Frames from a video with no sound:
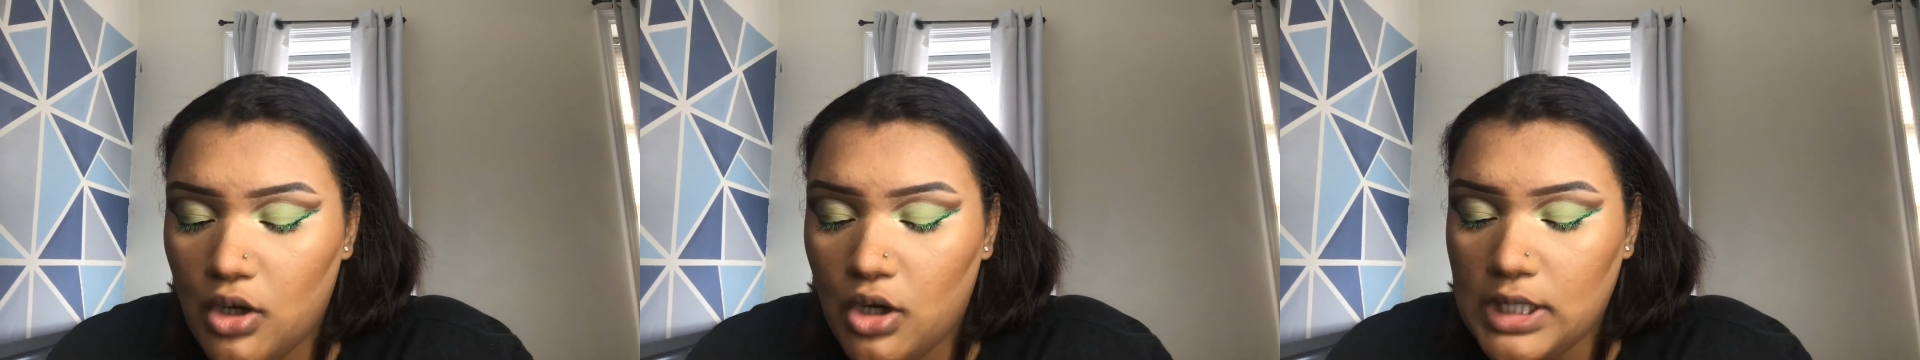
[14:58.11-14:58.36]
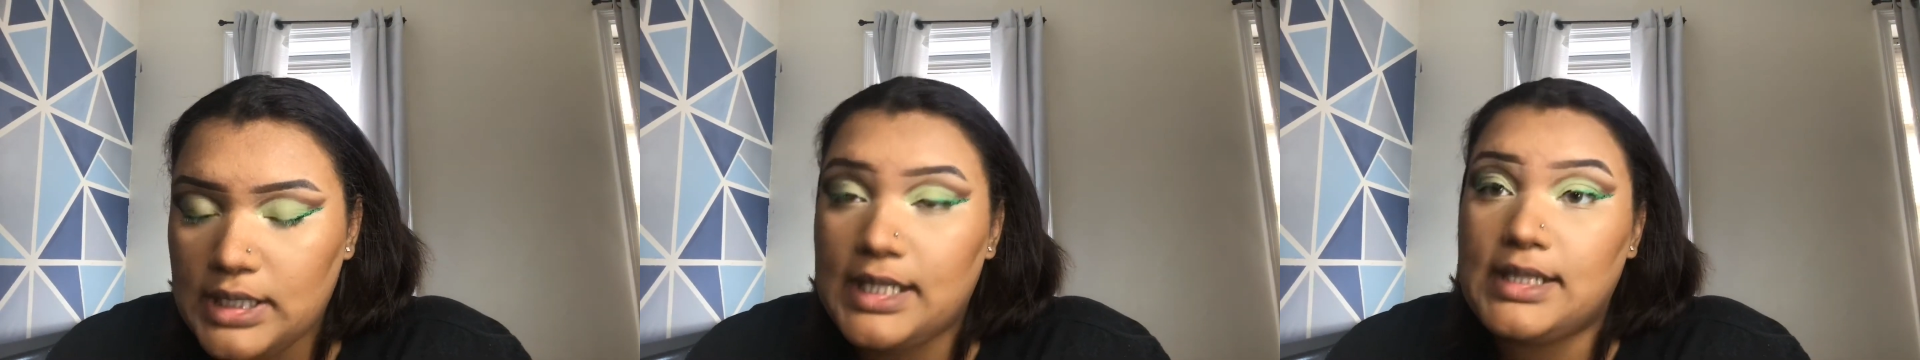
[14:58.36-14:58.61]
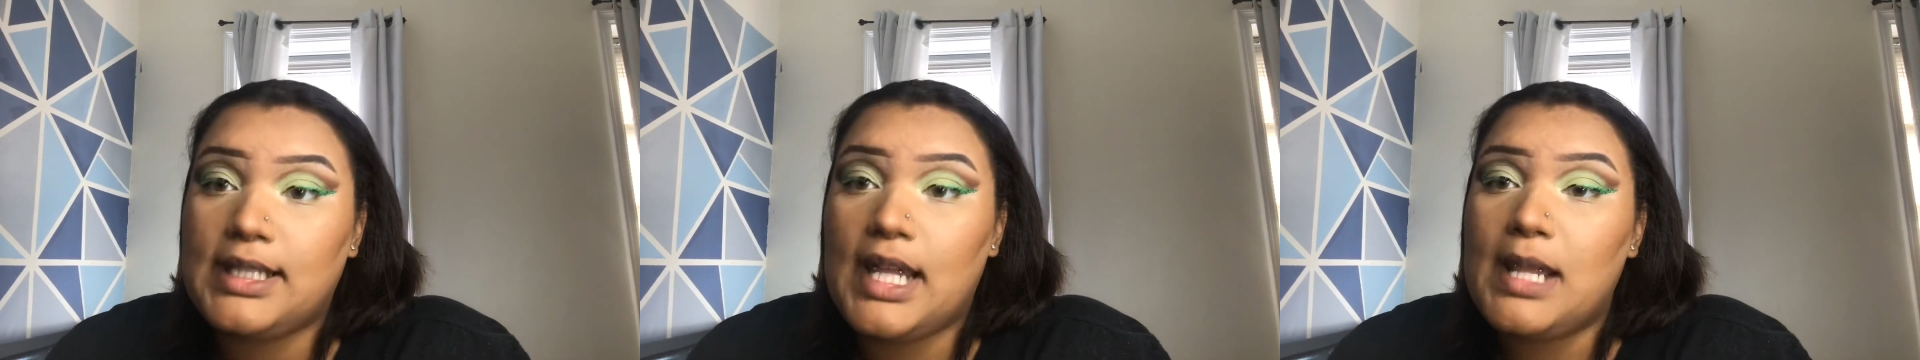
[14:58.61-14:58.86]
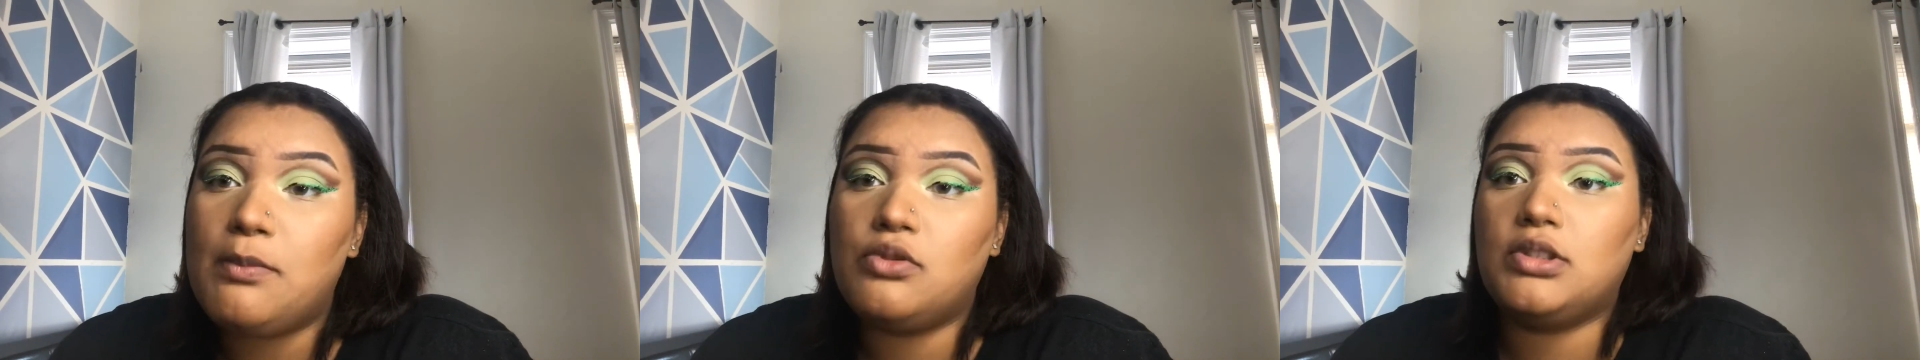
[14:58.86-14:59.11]
or less
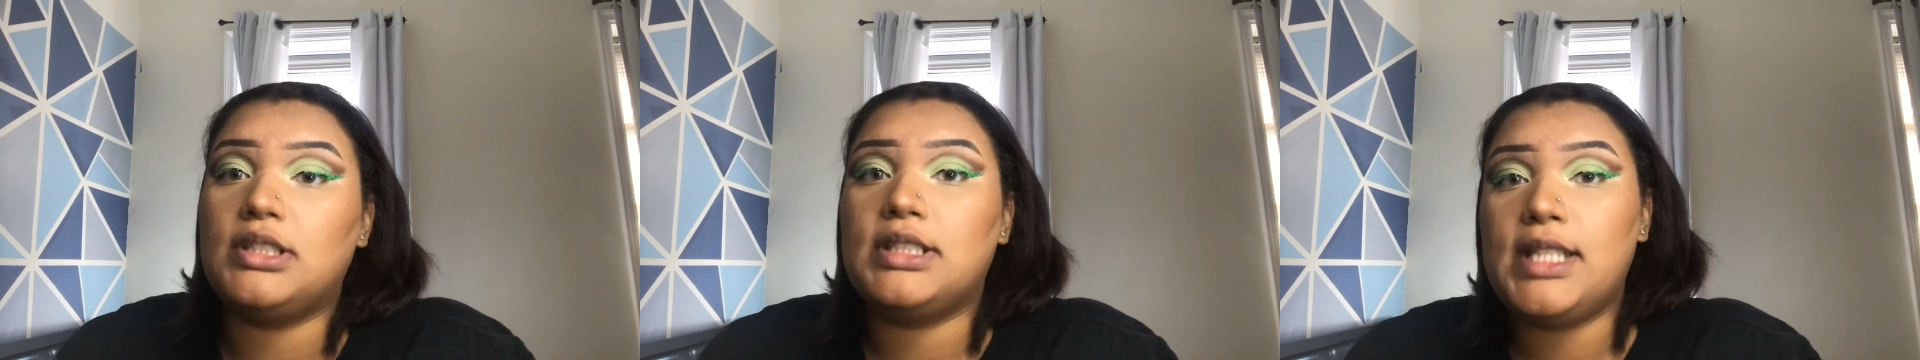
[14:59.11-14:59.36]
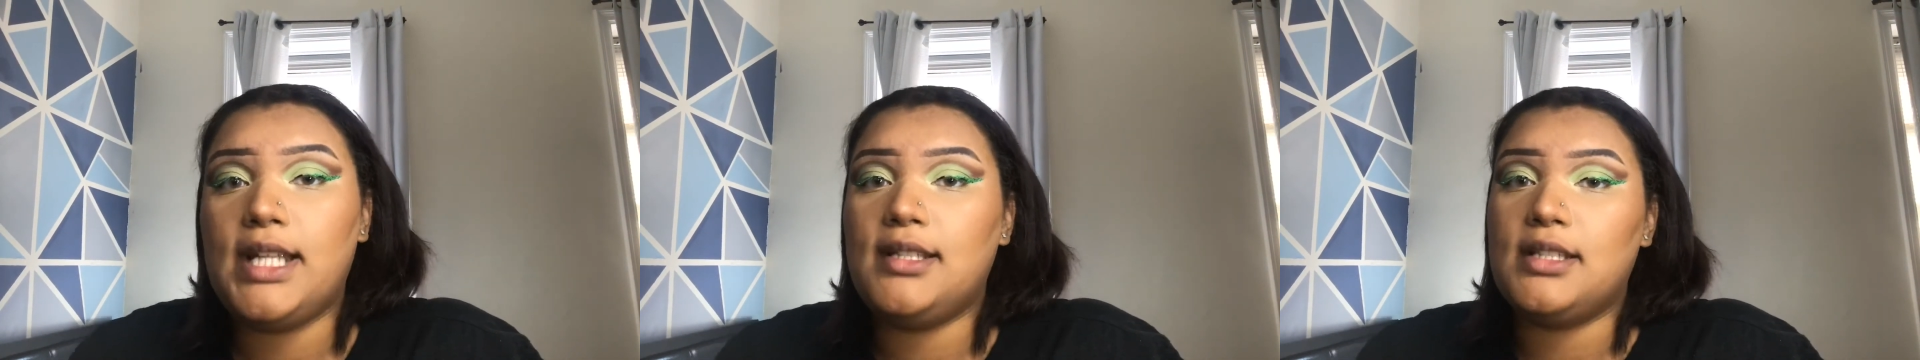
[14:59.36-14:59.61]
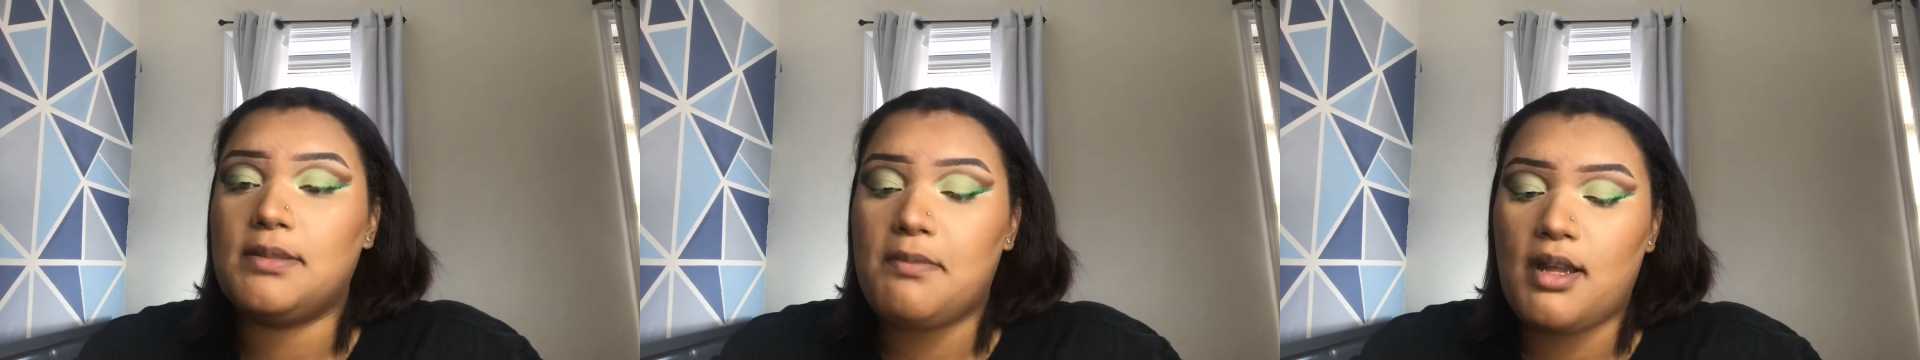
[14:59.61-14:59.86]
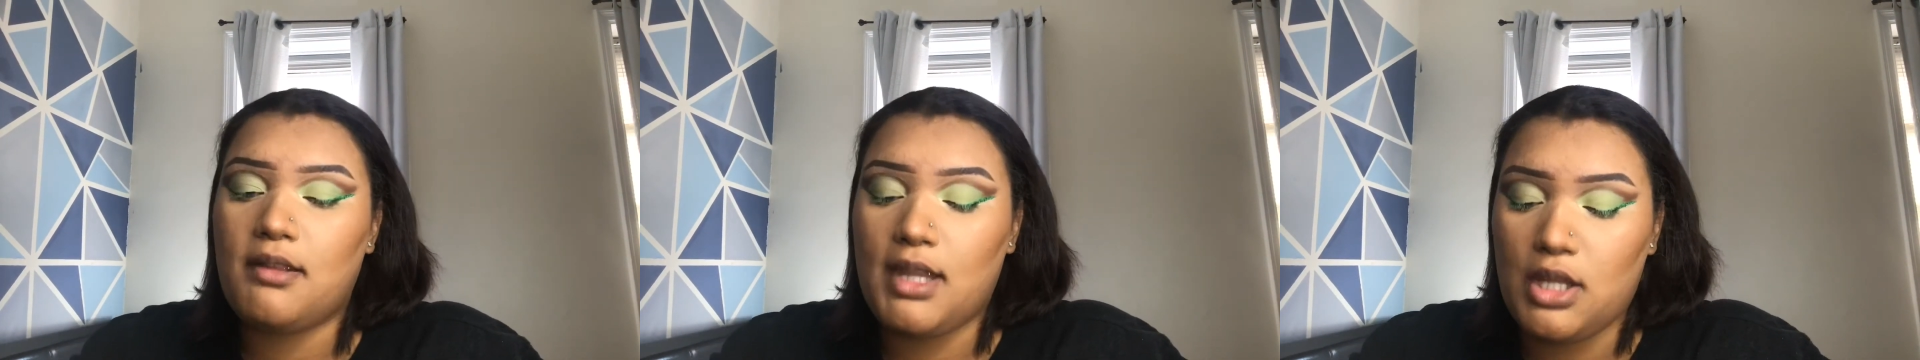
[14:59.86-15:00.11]
able to stay in the
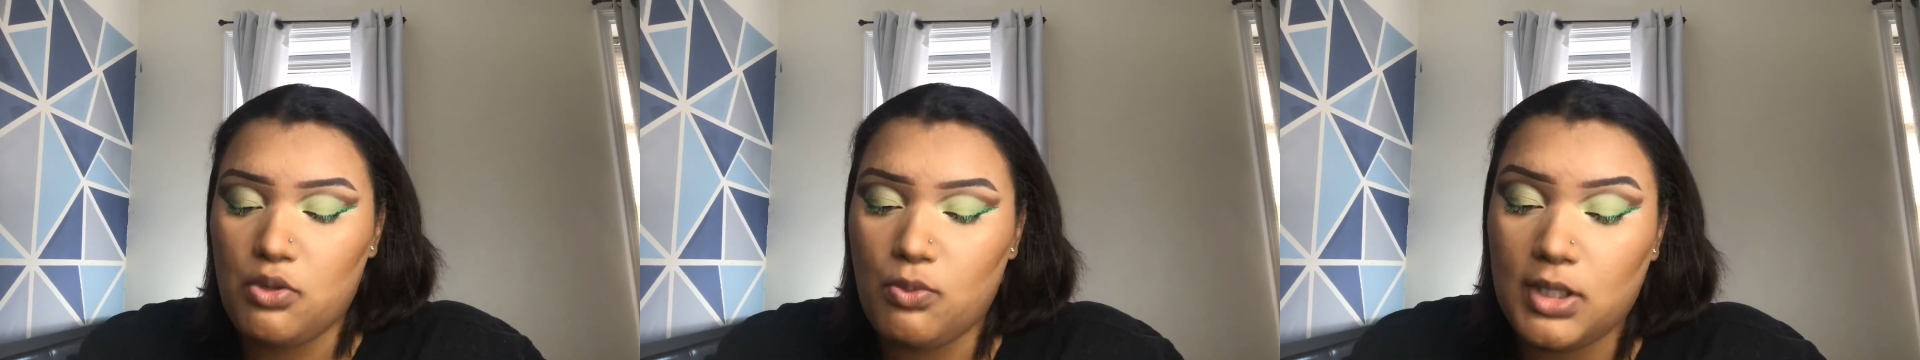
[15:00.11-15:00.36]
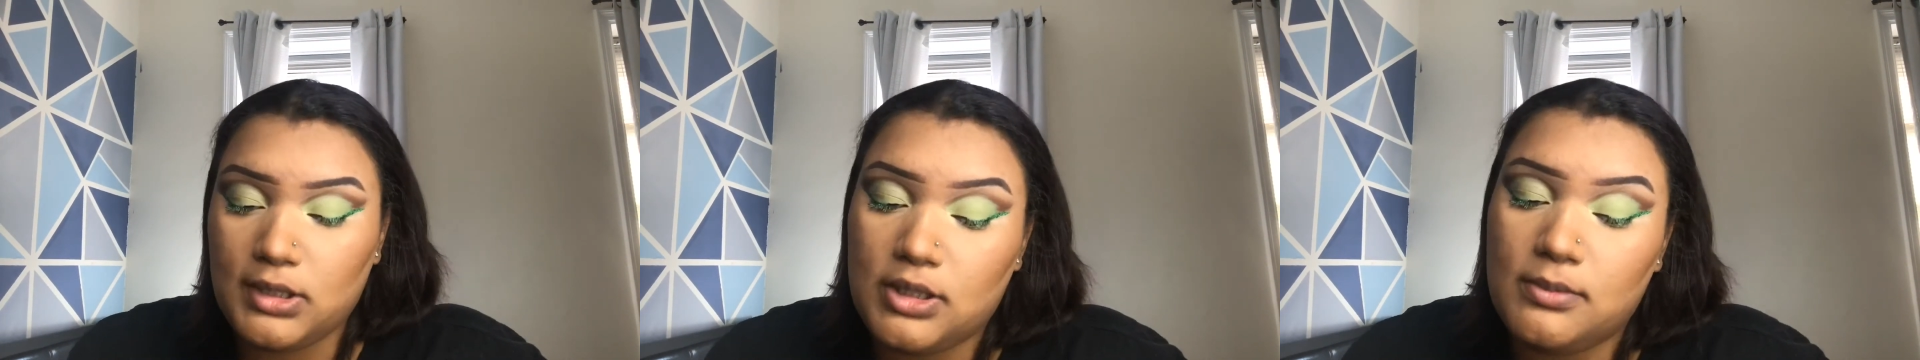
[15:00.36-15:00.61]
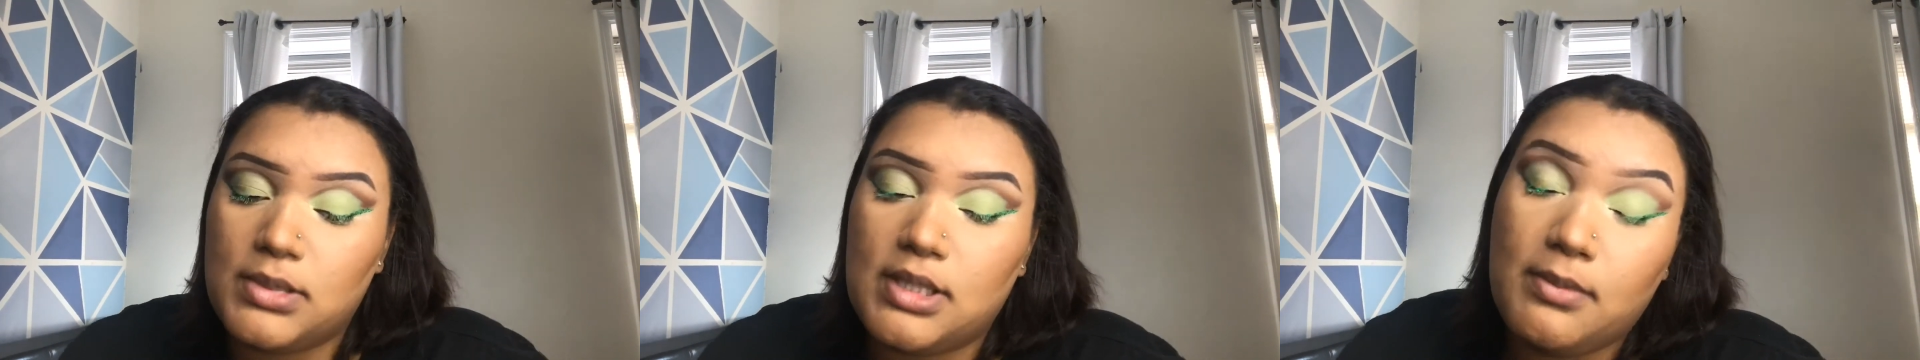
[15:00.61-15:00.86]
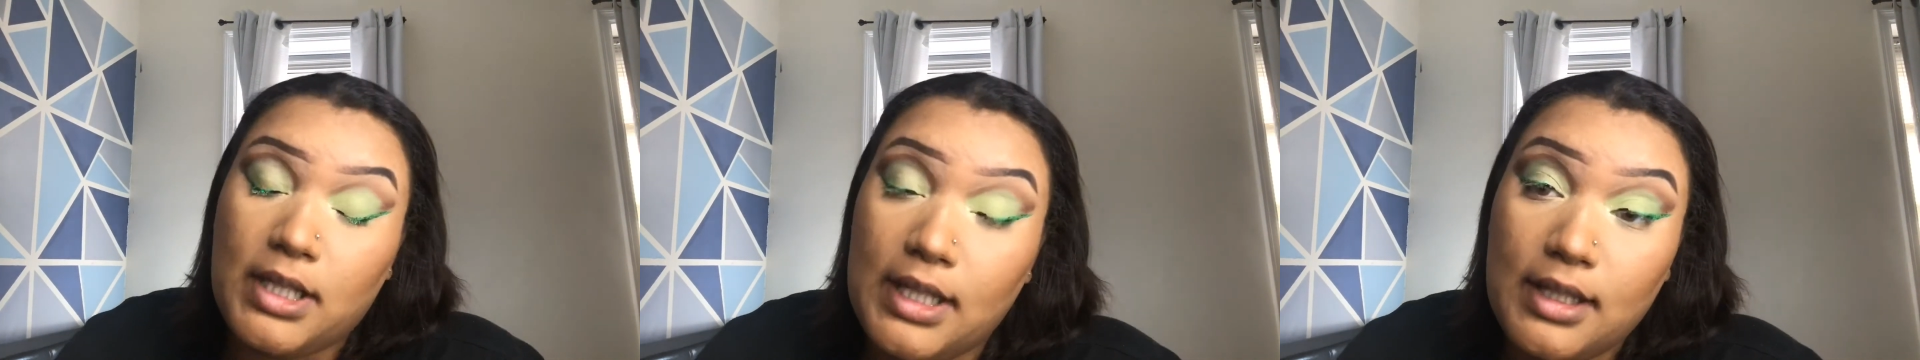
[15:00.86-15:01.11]
spot that you want them to
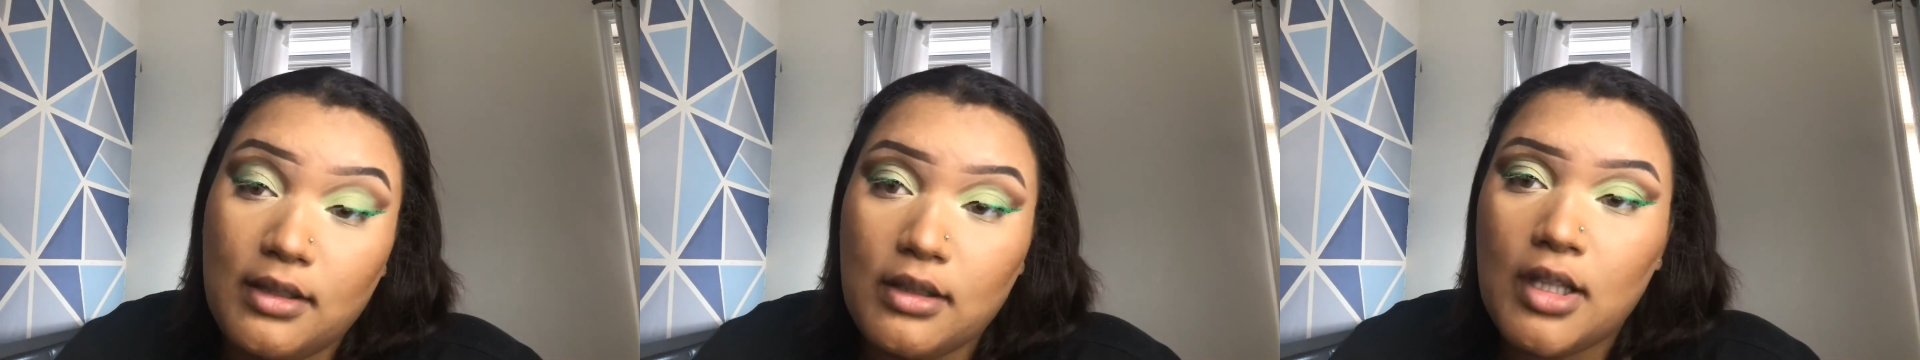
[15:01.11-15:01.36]
be in.